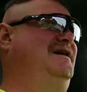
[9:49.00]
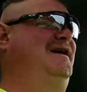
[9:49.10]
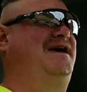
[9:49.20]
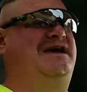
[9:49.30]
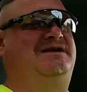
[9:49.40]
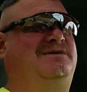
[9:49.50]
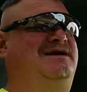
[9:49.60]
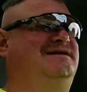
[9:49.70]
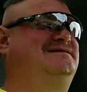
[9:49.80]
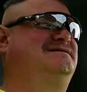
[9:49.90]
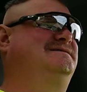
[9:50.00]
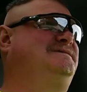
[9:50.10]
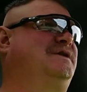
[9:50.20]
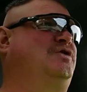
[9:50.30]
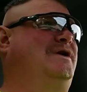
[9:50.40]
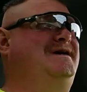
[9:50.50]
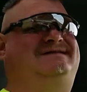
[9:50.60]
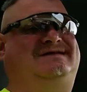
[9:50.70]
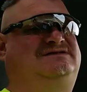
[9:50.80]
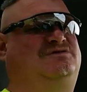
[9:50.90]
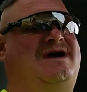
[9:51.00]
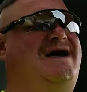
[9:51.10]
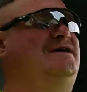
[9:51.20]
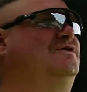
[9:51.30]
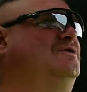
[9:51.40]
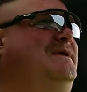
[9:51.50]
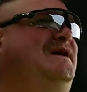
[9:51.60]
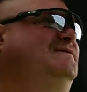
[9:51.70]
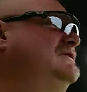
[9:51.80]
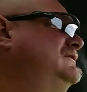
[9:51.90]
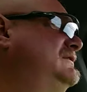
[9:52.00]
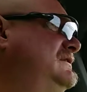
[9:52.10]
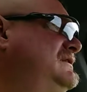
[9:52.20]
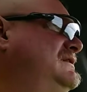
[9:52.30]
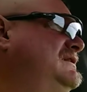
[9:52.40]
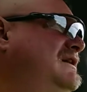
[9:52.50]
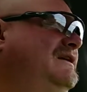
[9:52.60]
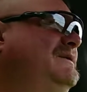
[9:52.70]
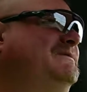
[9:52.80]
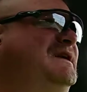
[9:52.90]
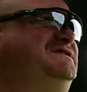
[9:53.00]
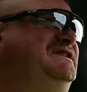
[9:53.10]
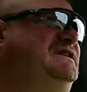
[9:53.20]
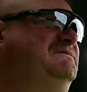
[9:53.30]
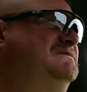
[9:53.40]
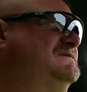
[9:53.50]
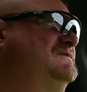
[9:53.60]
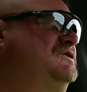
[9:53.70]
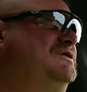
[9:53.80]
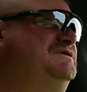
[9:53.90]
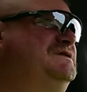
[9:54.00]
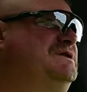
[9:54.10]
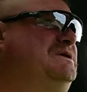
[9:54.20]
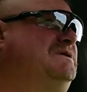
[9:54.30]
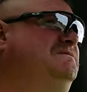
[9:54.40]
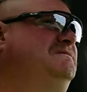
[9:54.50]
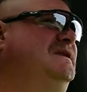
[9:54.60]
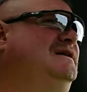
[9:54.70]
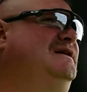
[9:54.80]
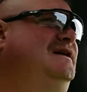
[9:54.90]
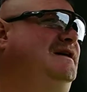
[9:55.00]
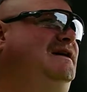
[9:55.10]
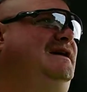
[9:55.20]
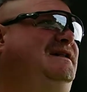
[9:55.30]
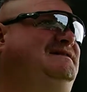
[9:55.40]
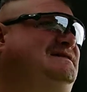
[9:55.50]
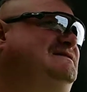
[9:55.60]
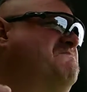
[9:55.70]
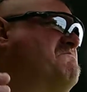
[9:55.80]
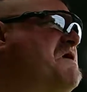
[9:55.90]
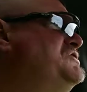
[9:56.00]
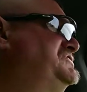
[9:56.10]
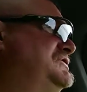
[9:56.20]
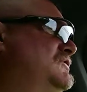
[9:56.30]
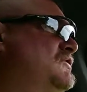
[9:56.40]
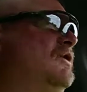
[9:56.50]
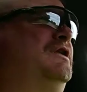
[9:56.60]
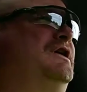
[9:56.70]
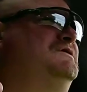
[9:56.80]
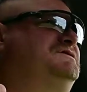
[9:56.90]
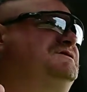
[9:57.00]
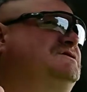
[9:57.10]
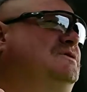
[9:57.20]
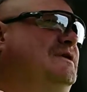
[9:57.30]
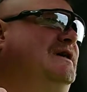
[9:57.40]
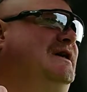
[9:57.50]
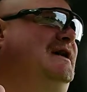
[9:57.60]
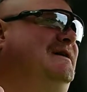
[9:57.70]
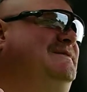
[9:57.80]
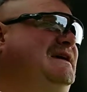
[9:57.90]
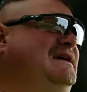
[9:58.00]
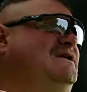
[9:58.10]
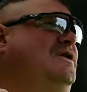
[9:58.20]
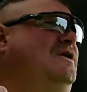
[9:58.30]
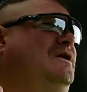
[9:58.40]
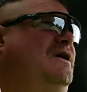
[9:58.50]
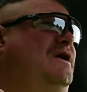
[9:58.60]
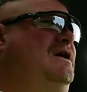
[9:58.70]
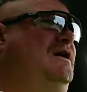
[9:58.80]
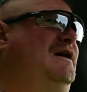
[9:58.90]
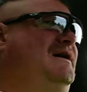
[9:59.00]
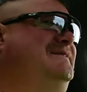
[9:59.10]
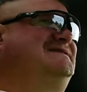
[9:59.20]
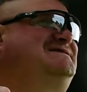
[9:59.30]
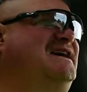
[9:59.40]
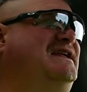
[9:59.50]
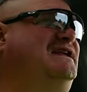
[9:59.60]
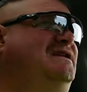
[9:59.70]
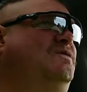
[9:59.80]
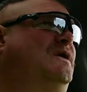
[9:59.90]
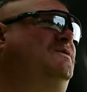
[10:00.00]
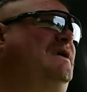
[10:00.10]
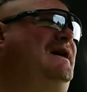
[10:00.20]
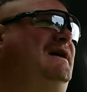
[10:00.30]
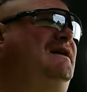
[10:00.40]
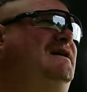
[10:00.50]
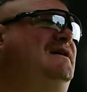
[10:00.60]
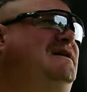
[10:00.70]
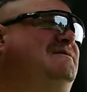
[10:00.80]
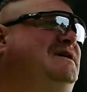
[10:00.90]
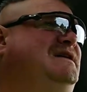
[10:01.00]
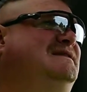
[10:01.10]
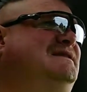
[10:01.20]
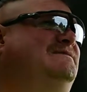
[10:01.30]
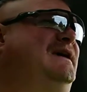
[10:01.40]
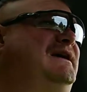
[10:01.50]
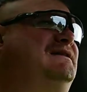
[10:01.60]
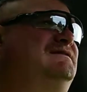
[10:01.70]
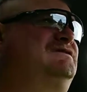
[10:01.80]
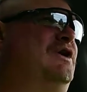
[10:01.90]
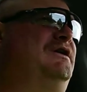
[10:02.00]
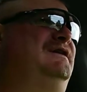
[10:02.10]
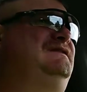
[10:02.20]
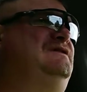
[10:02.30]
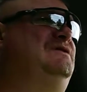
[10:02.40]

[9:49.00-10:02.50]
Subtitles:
Anyways, craziest ride home ever. I'm in my Jeep, cruising home, and this is emotional roller coasters going on, and I'm thinking, I'm excited in one way because I'm like starting this new